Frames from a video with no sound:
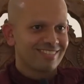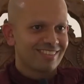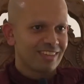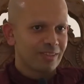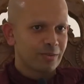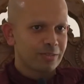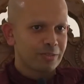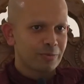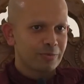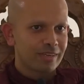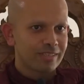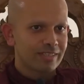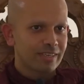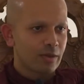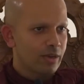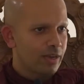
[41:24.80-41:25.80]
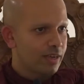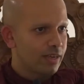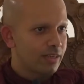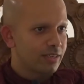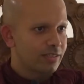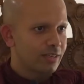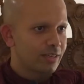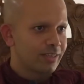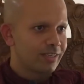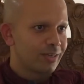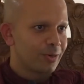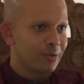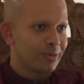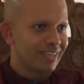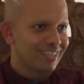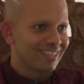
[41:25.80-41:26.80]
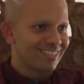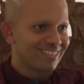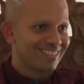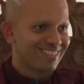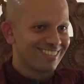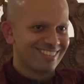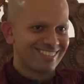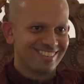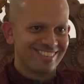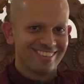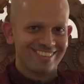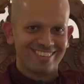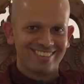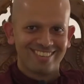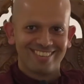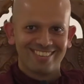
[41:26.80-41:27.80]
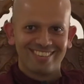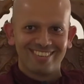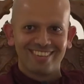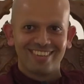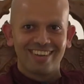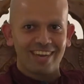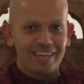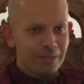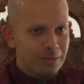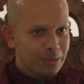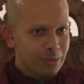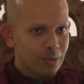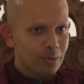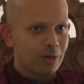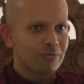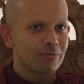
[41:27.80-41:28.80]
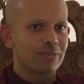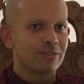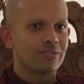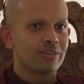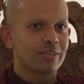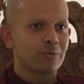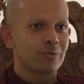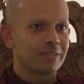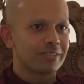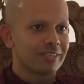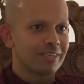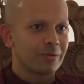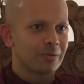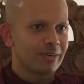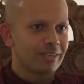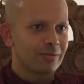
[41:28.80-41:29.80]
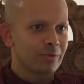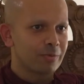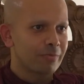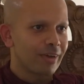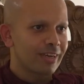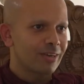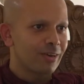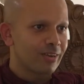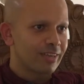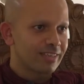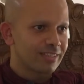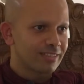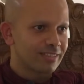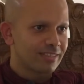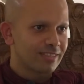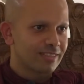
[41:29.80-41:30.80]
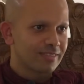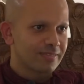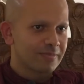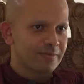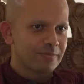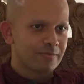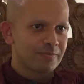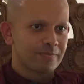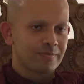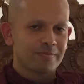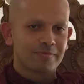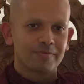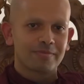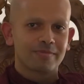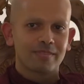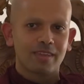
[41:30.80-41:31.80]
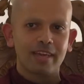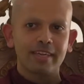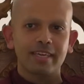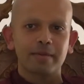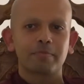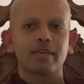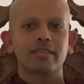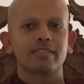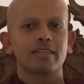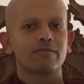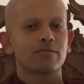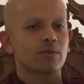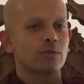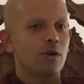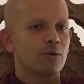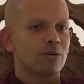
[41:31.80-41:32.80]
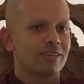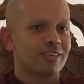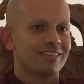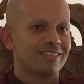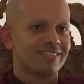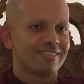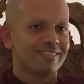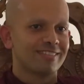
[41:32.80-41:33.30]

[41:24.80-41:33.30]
Otherwise you might say, hey, he's condoning. I used to go out for a drink once in a while with my colleagues. I kept myself to Coke.